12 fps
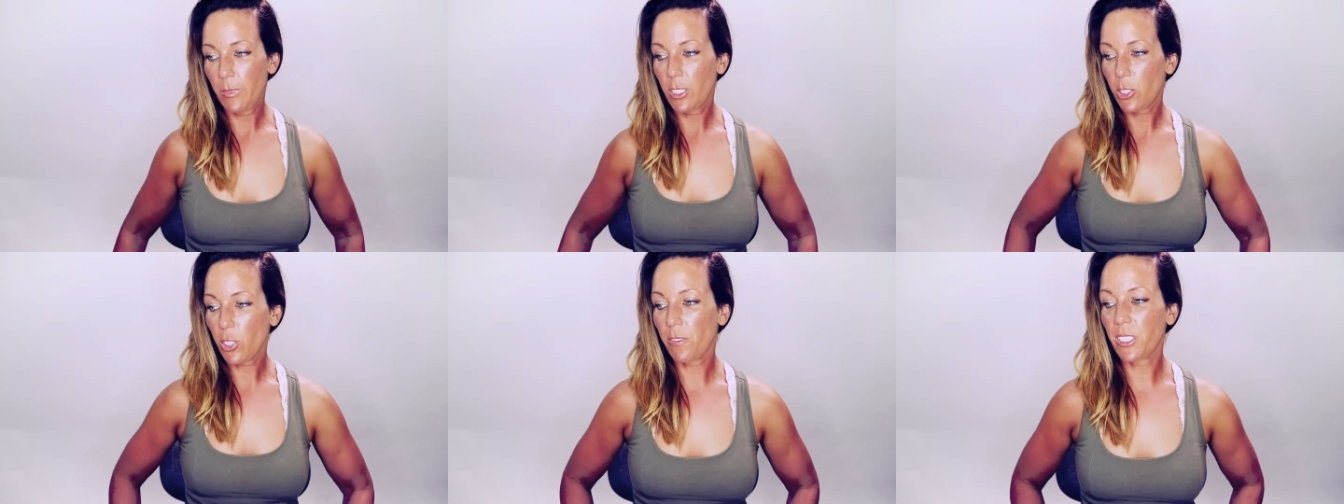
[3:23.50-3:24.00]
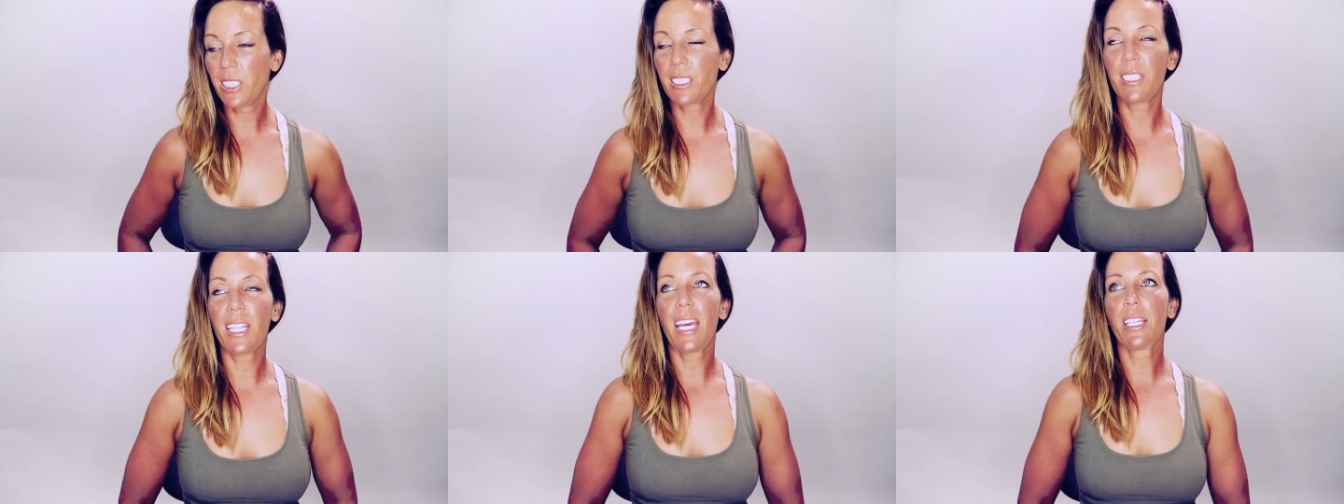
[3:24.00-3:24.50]

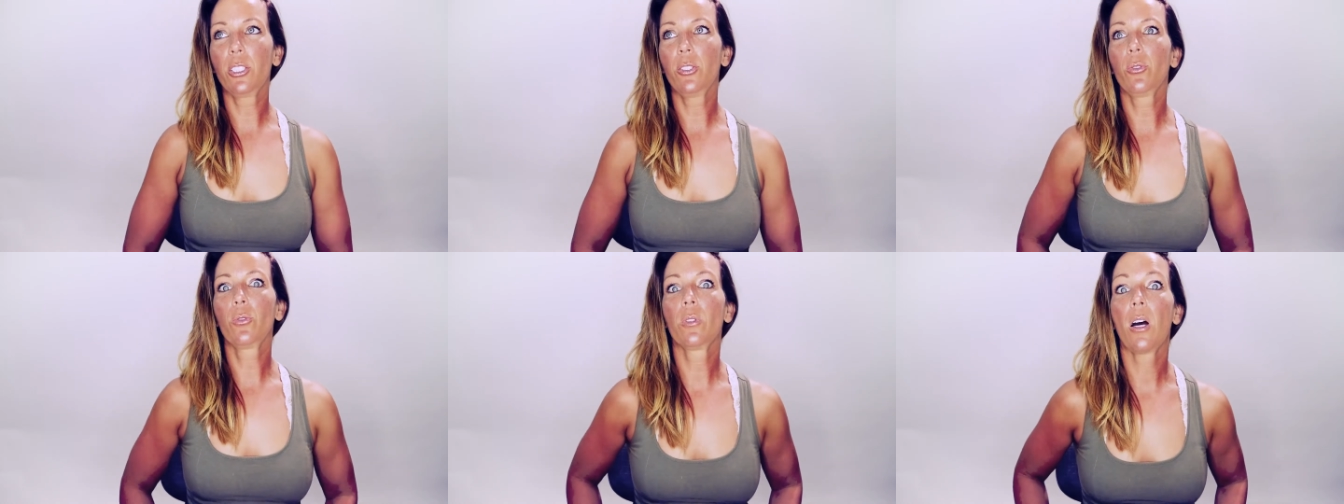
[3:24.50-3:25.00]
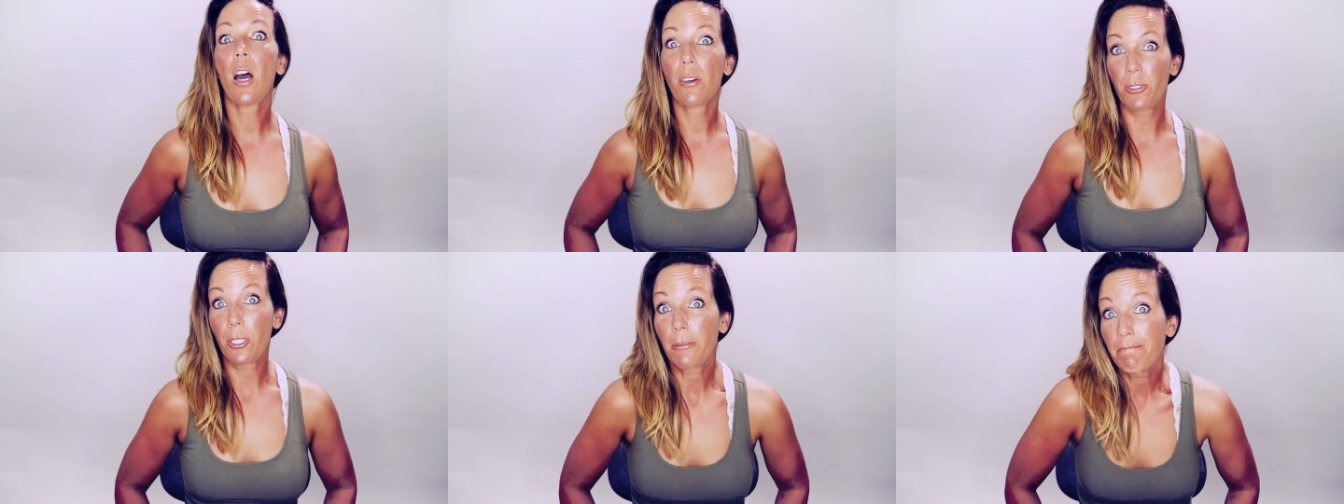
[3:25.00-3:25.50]
Services that you
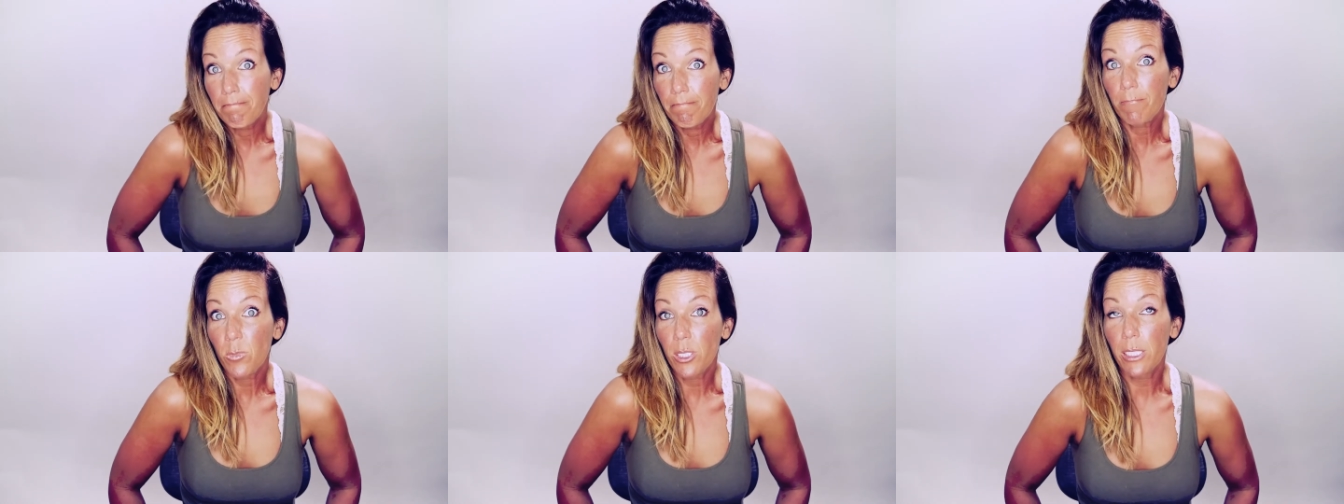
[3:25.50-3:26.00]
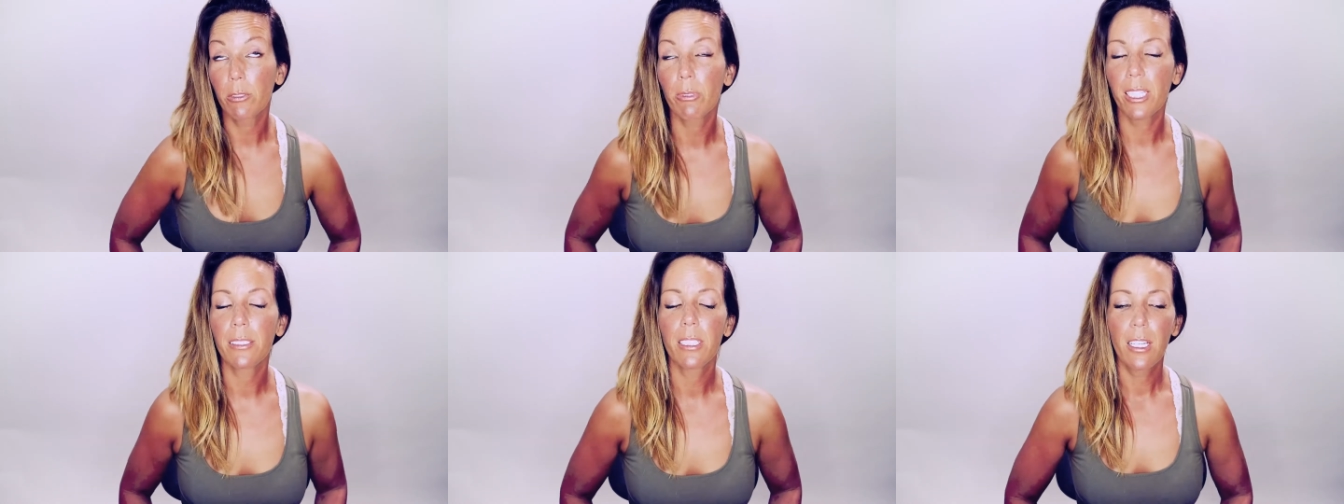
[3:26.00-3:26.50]
offer, really,
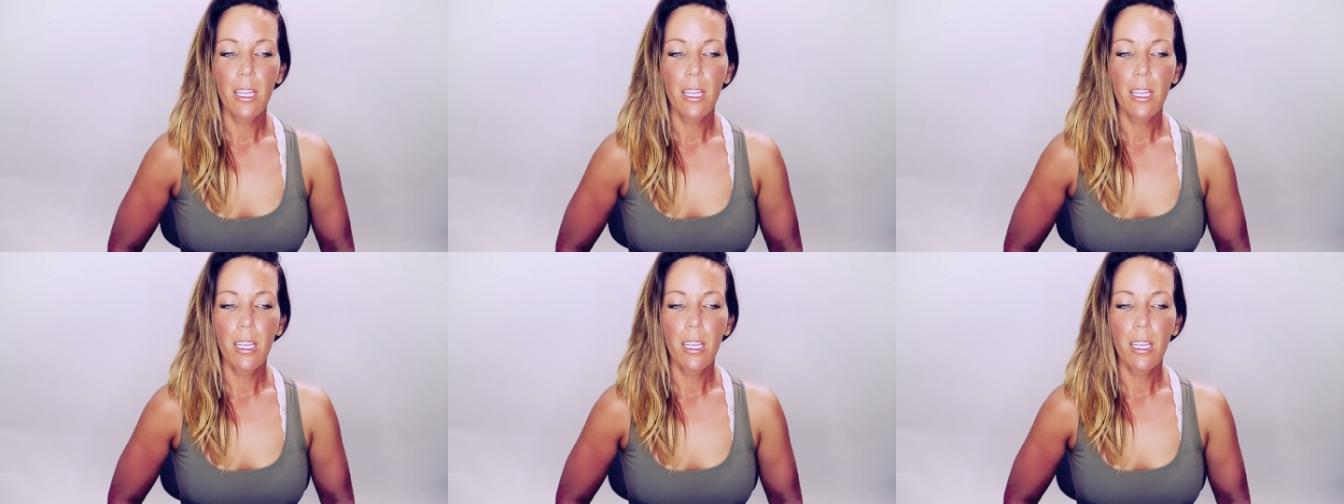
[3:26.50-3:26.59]
right?